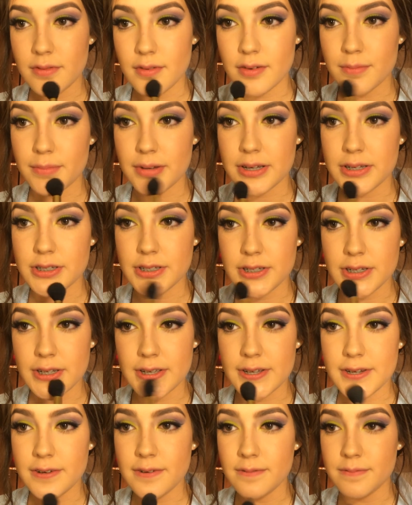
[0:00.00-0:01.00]
on my
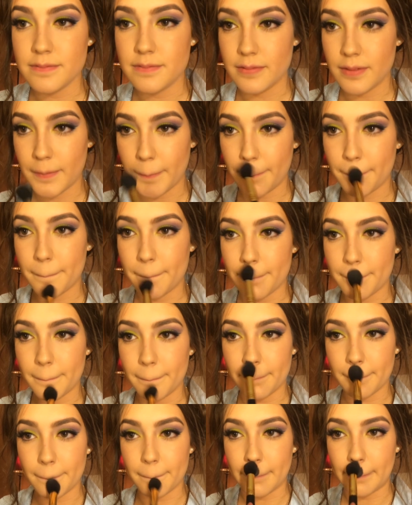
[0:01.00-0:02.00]
chin,
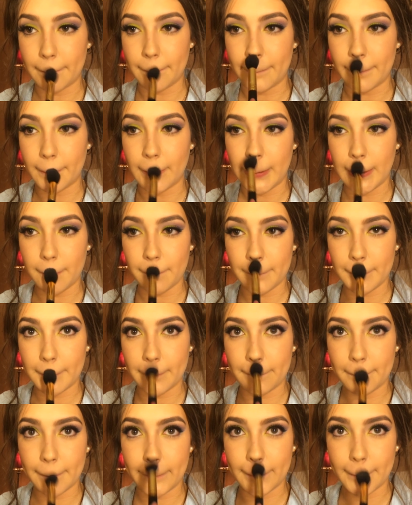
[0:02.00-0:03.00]
my cute
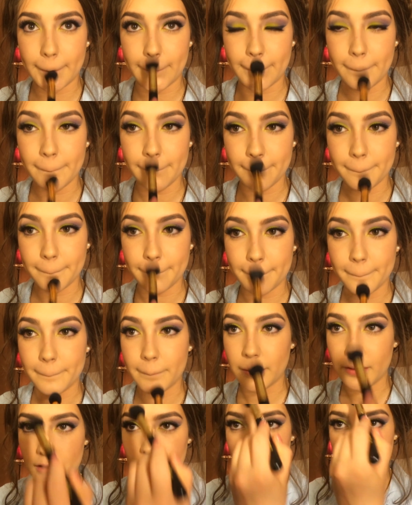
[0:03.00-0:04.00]
little,
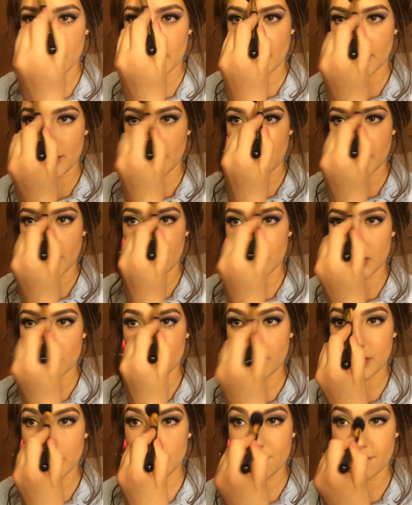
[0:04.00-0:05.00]
and
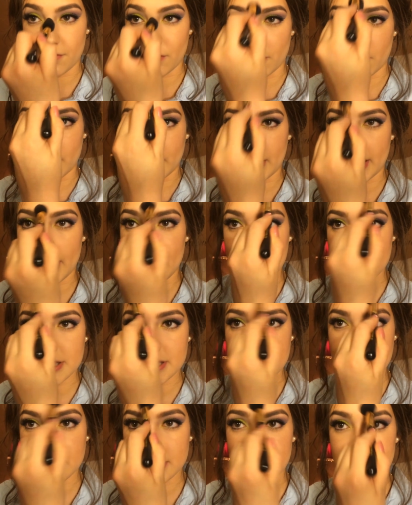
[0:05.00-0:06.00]
on my forehead.
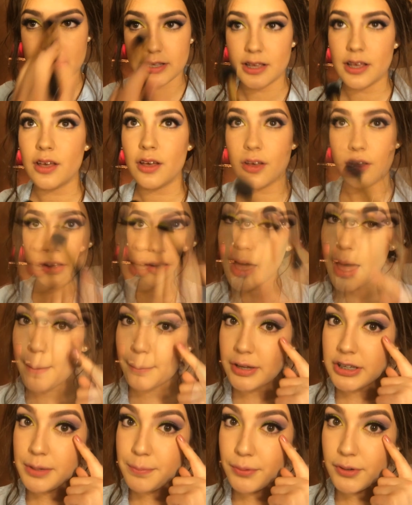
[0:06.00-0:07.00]

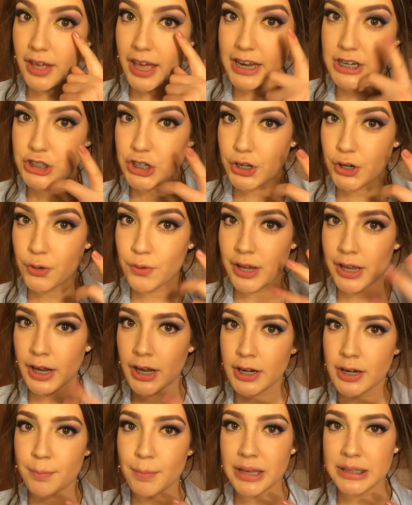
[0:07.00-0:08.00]
I'm gonna put eyeshadow
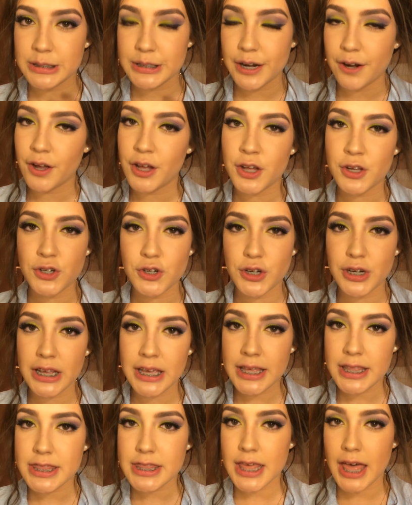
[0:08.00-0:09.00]
and mascara
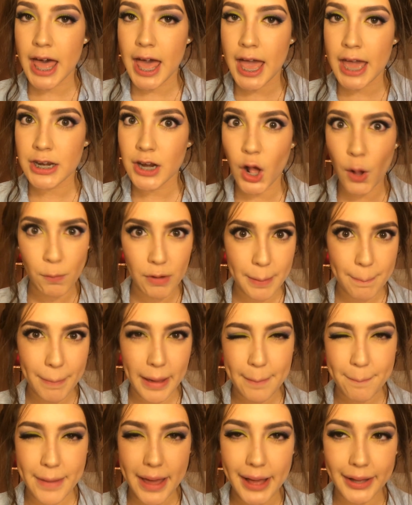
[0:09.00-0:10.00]
underneath and I'll be
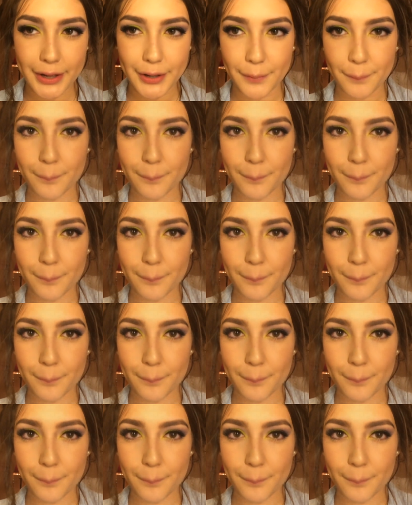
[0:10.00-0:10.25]
right back.